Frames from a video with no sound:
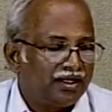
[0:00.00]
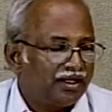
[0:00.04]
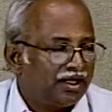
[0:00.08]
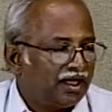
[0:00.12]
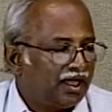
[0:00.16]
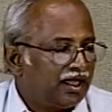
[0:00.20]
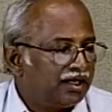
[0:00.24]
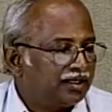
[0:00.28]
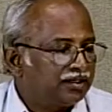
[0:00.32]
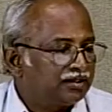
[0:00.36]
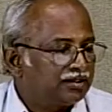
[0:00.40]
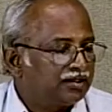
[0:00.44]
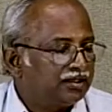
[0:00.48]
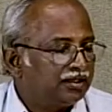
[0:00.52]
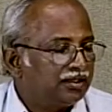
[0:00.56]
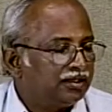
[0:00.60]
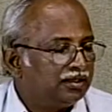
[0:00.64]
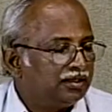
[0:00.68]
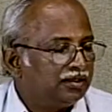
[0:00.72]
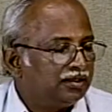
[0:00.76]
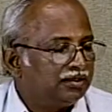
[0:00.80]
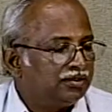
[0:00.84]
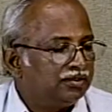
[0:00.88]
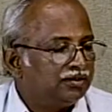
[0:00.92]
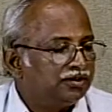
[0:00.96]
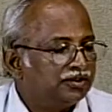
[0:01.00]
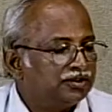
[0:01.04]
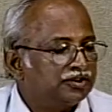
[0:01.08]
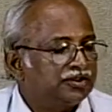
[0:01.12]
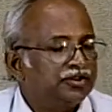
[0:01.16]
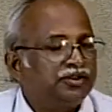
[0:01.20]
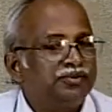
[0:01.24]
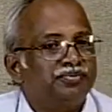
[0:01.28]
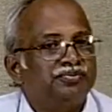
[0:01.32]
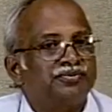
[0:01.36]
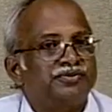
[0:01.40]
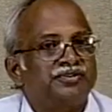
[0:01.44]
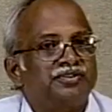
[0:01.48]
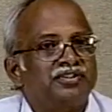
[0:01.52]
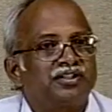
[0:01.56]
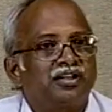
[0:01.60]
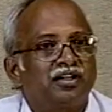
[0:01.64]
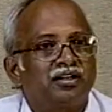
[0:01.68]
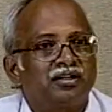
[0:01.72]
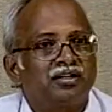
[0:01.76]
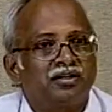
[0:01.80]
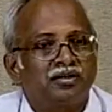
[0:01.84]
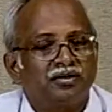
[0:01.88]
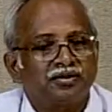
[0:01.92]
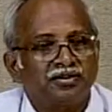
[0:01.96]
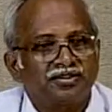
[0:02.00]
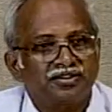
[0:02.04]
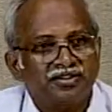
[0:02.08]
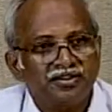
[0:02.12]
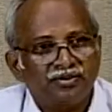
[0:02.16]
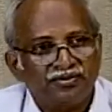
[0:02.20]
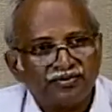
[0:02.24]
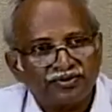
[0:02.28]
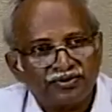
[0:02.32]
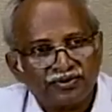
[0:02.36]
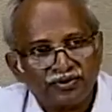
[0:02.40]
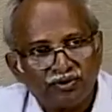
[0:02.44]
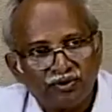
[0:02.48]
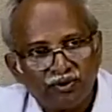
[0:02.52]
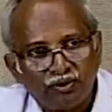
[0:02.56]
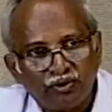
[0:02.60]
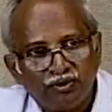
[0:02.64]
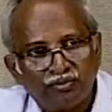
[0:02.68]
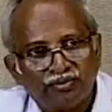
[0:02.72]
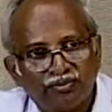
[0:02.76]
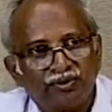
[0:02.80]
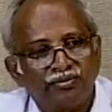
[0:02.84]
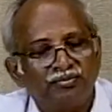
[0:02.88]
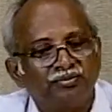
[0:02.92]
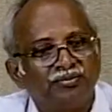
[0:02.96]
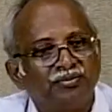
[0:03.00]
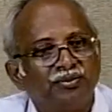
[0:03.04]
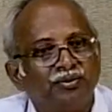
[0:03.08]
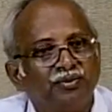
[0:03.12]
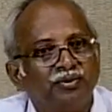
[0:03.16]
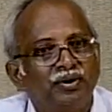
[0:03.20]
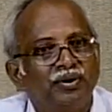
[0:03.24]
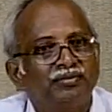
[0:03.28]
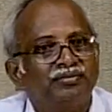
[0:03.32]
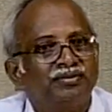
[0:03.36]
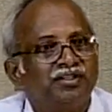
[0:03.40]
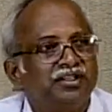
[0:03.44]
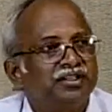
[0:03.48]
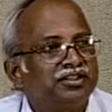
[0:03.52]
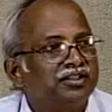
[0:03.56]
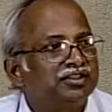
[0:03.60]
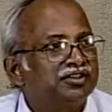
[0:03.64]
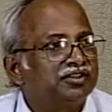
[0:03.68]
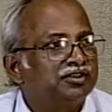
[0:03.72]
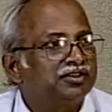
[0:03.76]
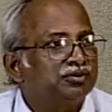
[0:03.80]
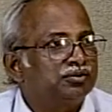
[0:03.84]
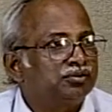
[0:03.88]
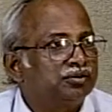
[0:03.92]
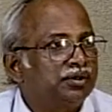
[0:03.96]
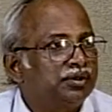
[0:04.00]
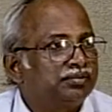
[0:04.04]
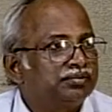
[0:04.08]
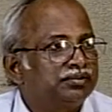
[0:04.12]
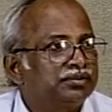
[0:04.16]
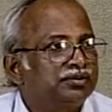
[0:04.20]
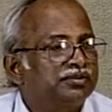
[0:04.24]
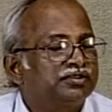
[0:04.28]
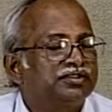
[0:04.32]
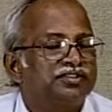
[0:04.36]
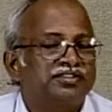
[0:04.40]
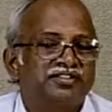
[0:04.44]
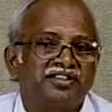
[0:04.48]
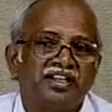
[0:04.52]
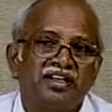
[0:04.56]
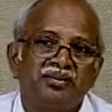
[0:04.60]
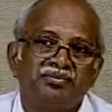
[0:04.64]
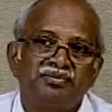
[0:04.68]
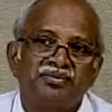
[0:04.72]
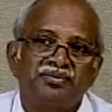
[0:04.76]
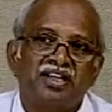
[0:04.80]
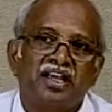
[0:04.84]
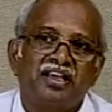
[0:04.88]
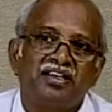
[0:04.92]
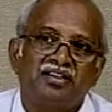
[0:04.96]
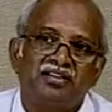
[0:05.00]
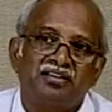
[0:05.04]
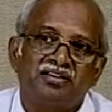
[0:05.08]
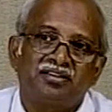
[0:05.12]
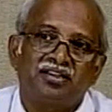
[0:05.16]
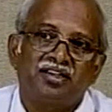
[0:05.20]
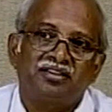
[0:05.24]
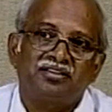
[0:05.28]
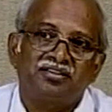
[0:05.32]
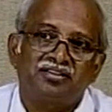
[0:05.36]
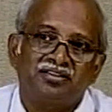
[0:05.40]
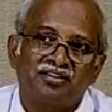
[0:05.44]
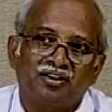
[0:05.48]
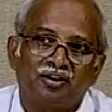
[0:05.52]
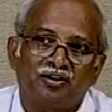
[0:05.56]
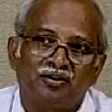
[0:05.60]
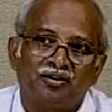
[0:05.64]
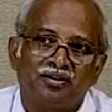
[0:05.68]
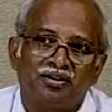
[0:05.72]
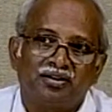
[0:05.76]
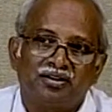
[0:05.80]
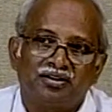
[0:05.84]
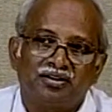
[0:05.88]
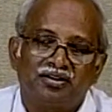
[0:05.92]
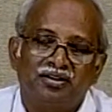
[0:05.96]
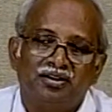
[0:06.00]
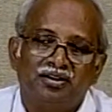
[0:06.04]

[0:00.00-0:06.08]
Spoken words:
And ships go from wave condition to wave condition, same cycle doesn't occur